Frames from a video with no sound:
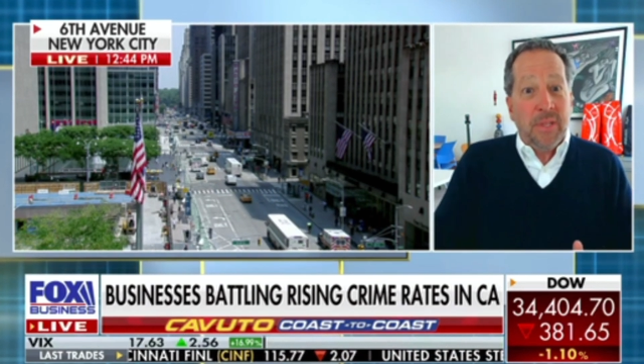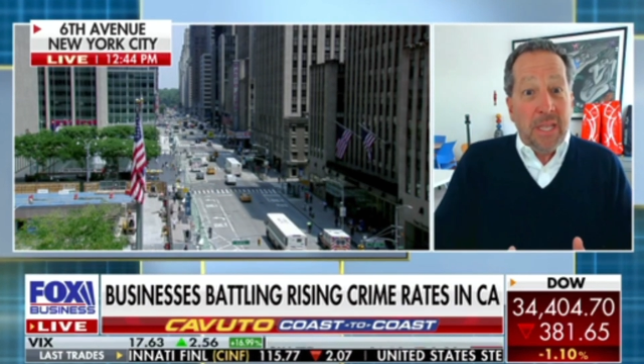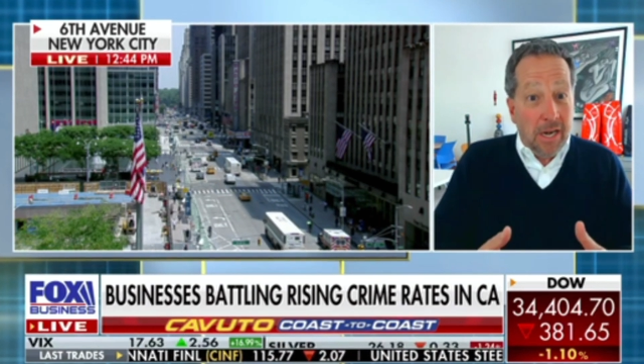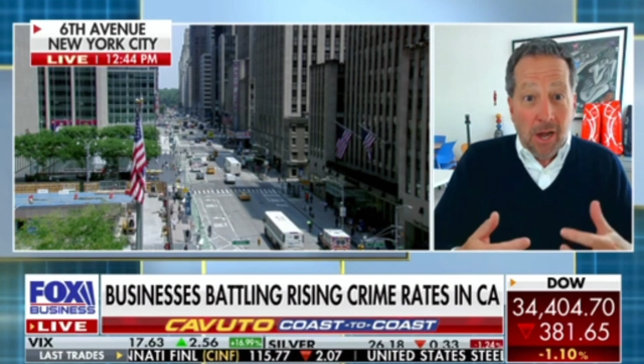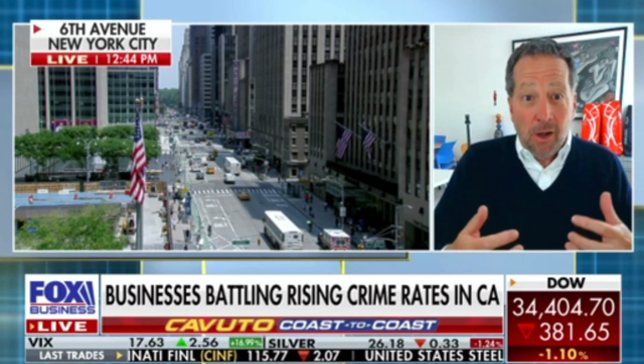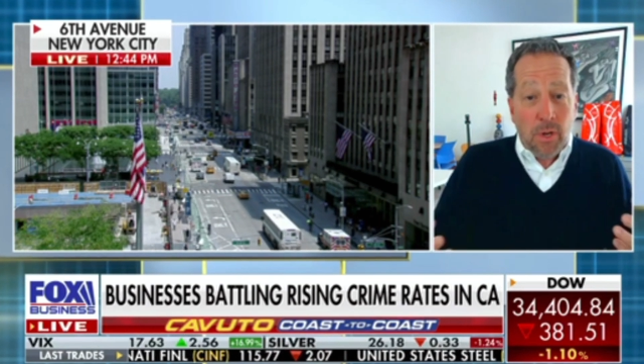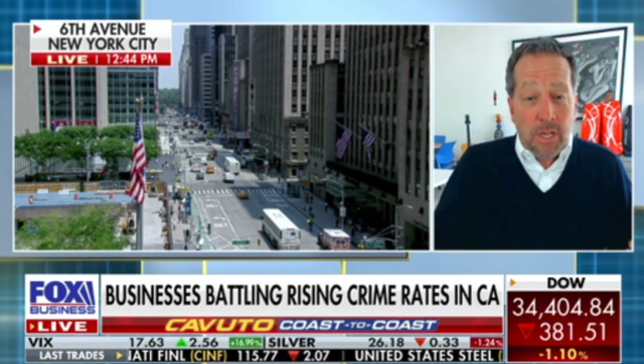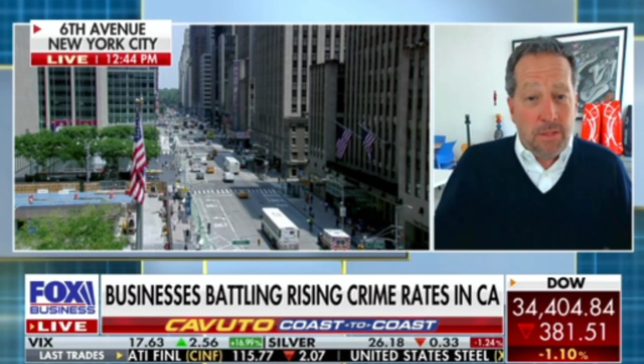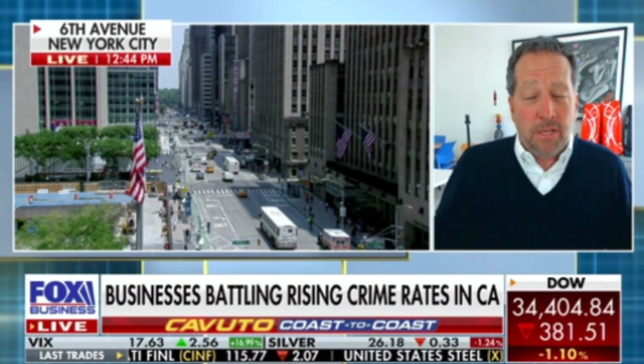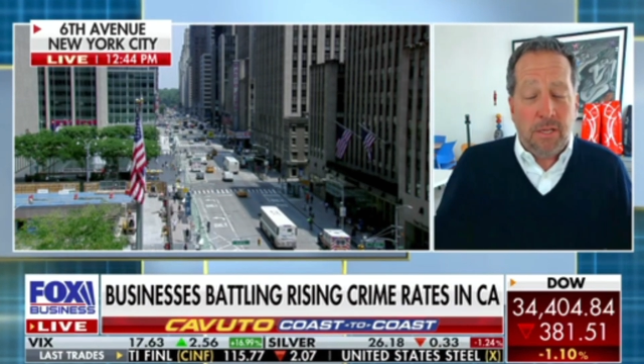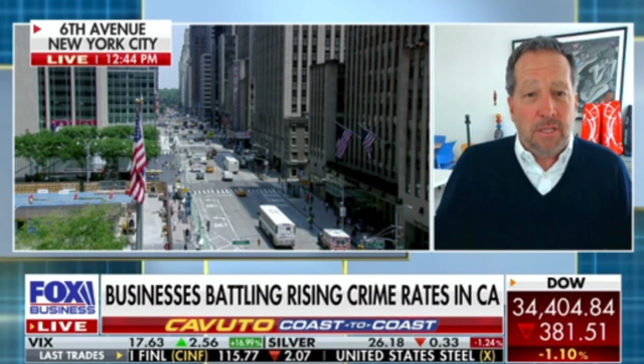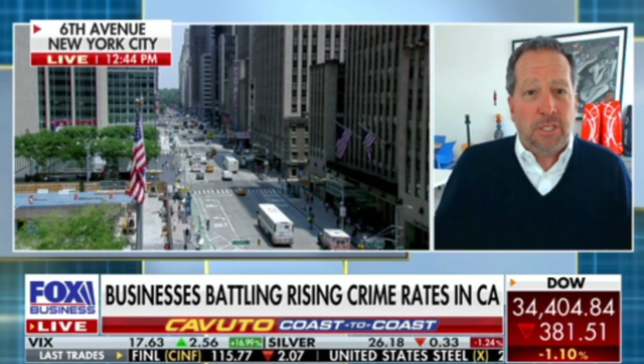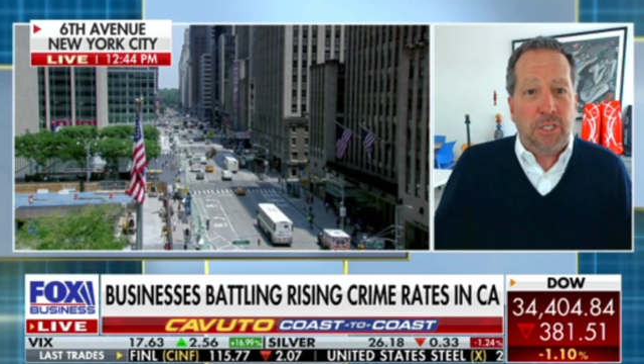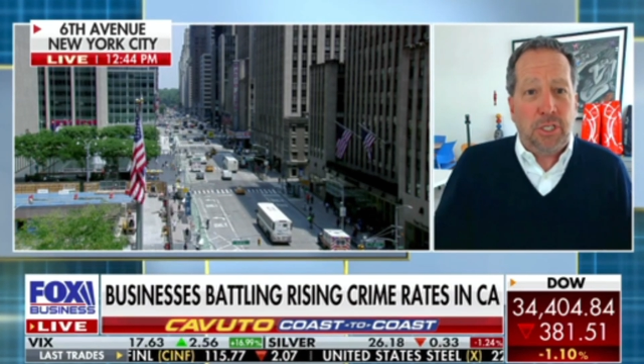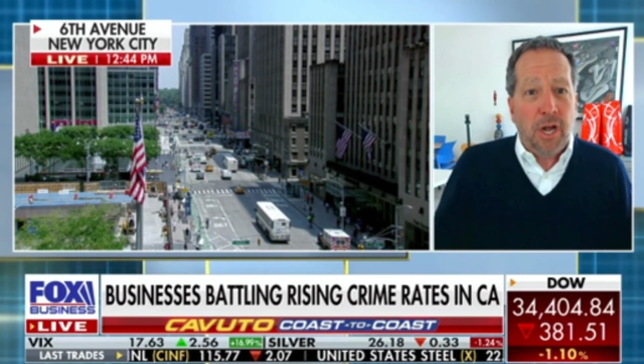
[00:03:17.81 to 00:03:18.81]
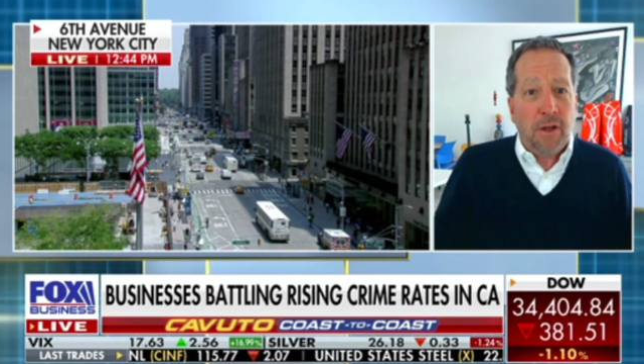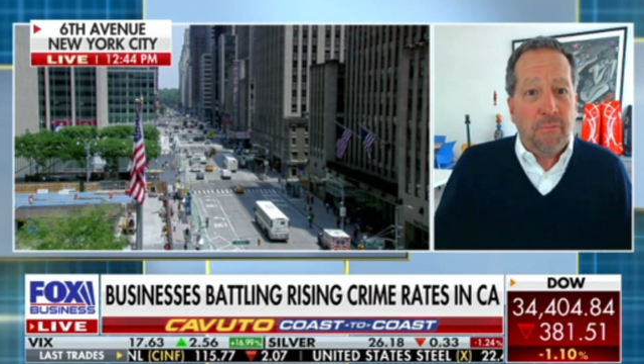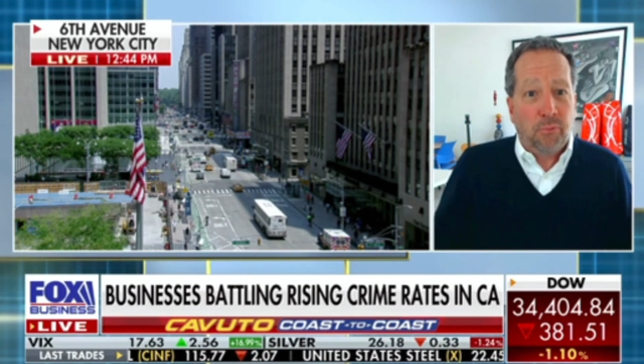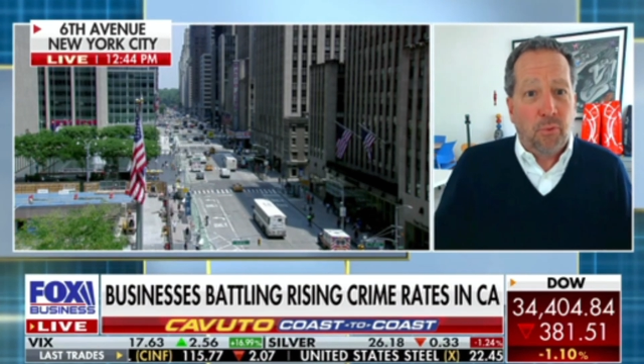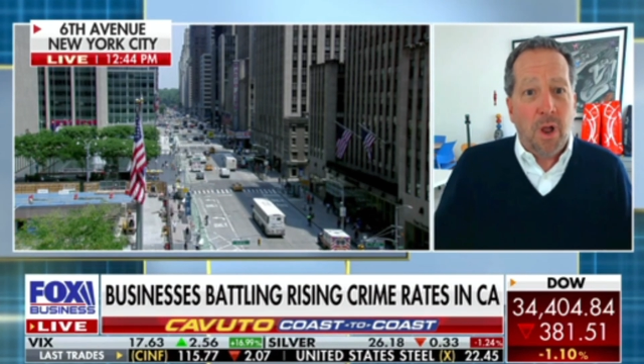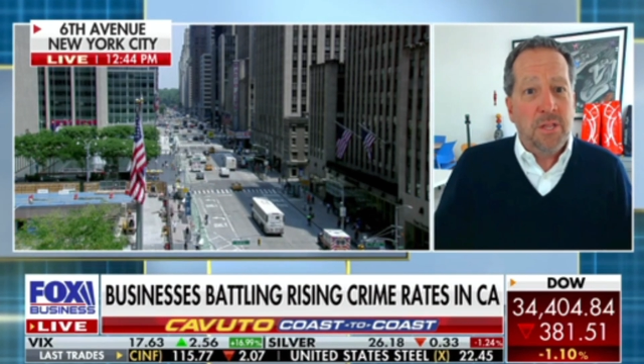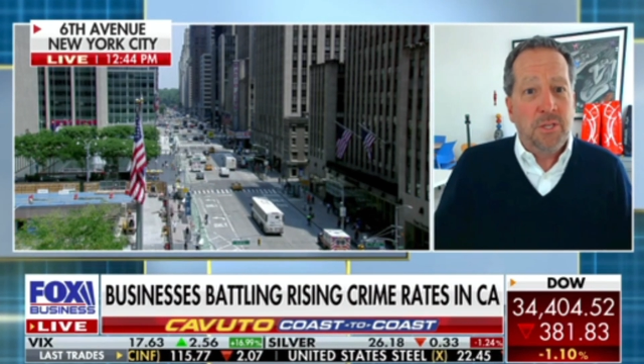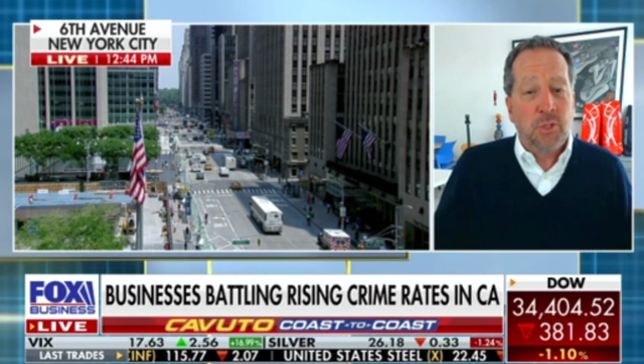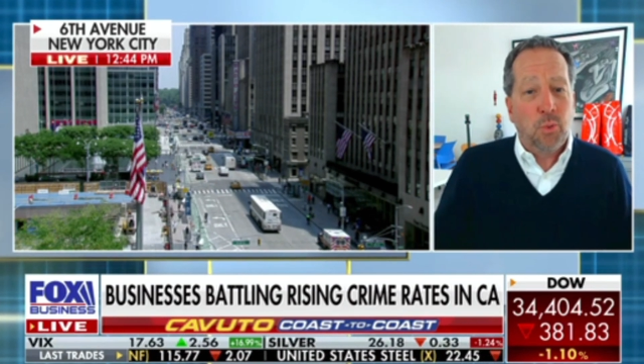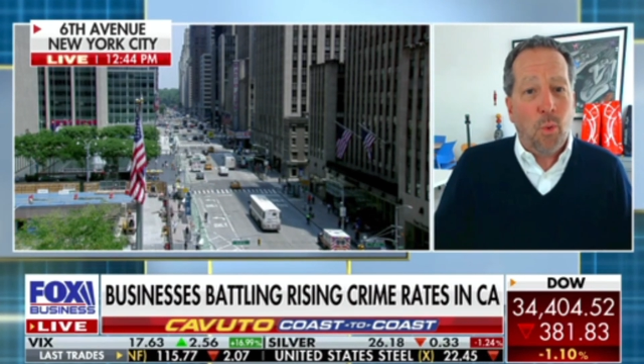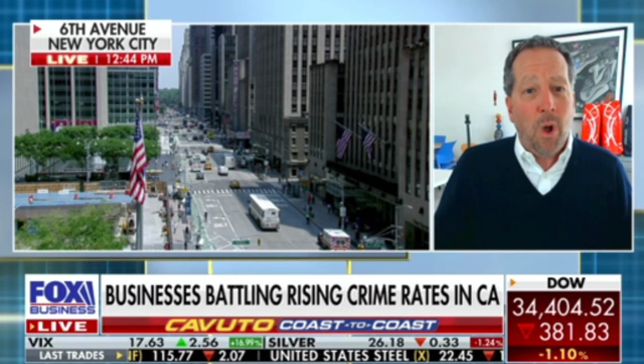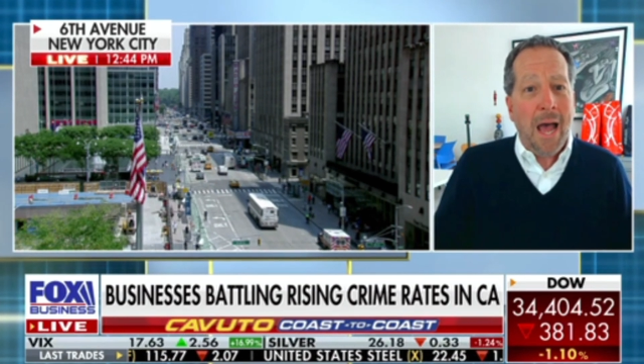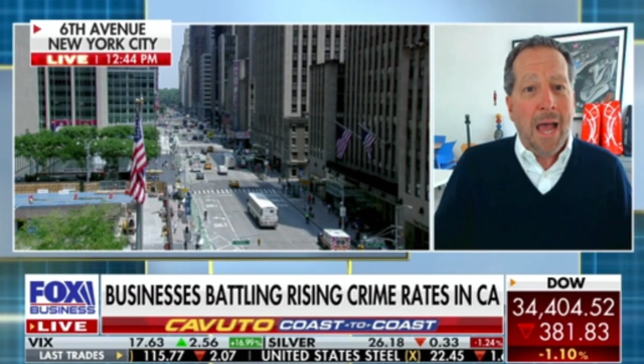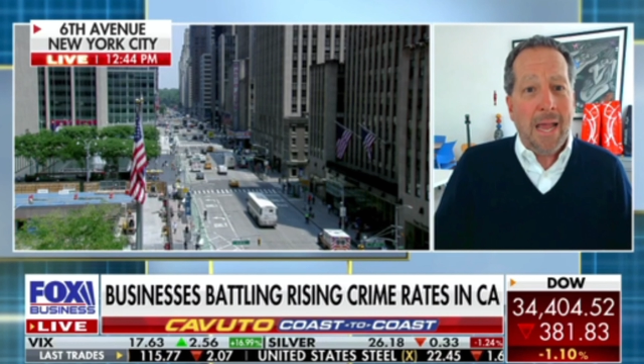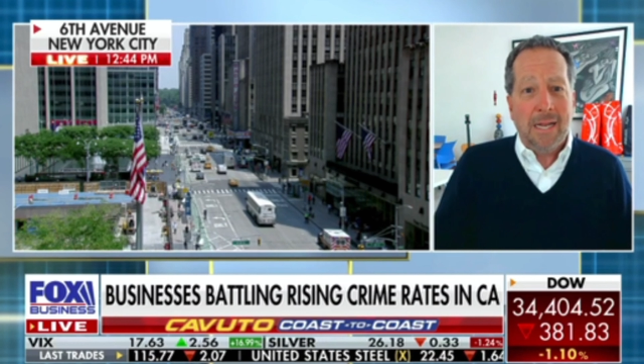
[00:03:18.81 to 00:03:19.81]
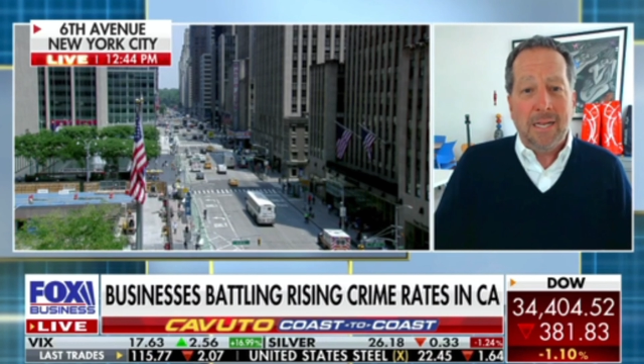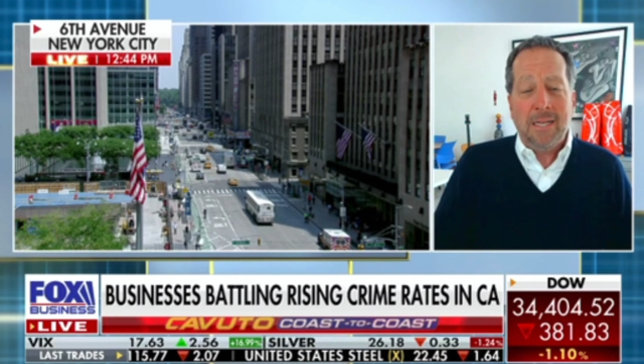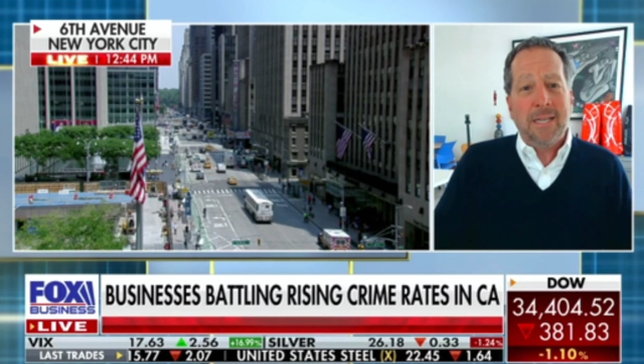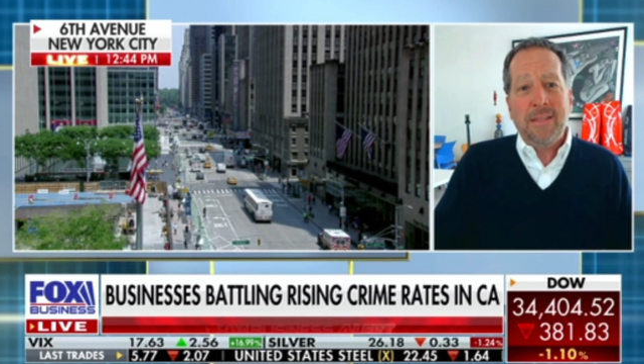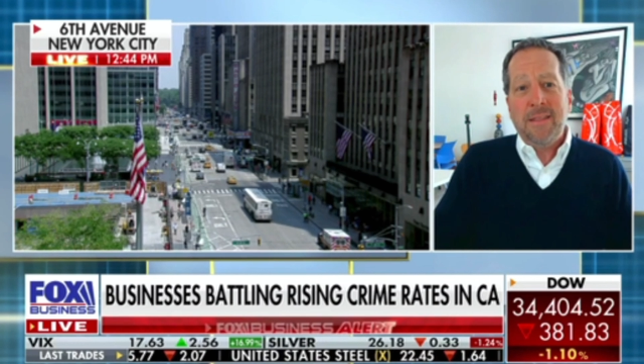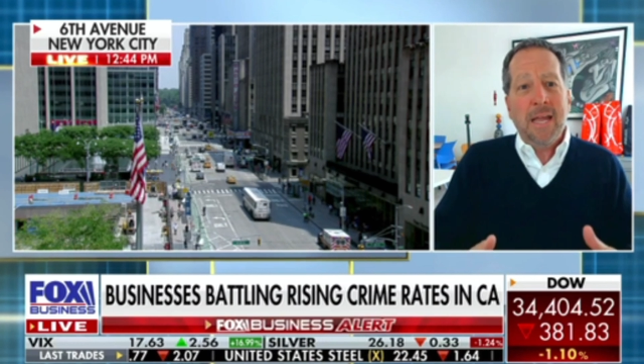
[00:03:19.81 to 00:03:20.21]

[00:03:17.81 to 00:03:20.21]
The stuff runs wild,